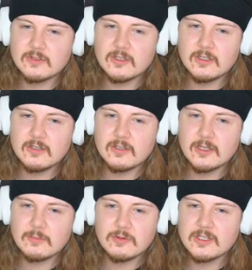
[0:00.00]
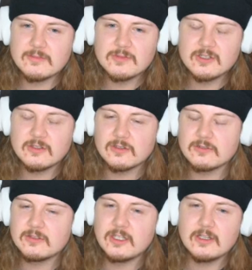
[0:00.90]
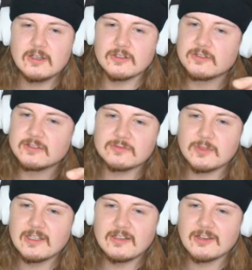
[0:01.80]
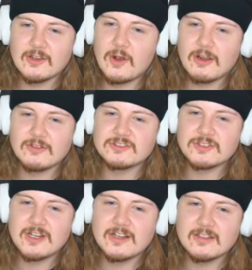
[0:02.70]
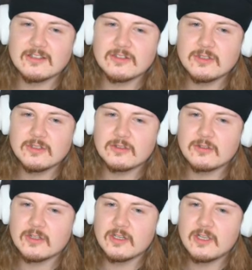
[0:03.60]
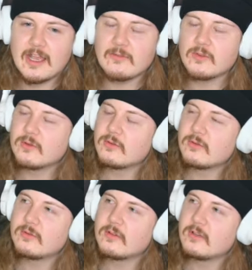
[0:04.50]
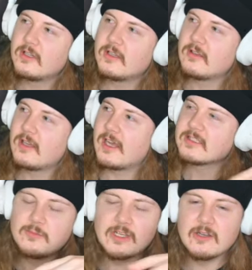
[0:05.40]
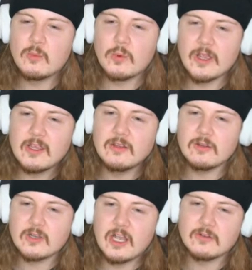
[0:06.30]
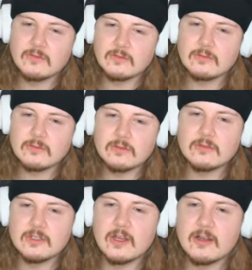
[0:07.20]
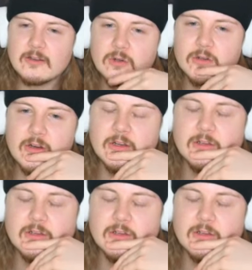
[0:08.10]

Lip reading: like programs you do, or do you just really like go out and track and do it? Or has there been a way you kind of done or